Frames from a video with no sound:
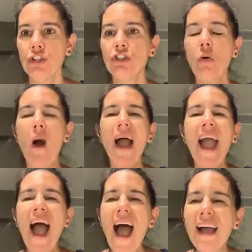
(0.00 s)
So I
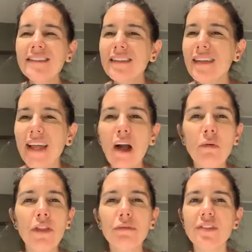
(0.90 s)
had to let
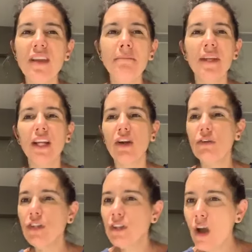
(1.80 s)
go of the resentment and
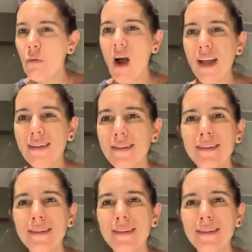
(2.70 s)
go, you know what?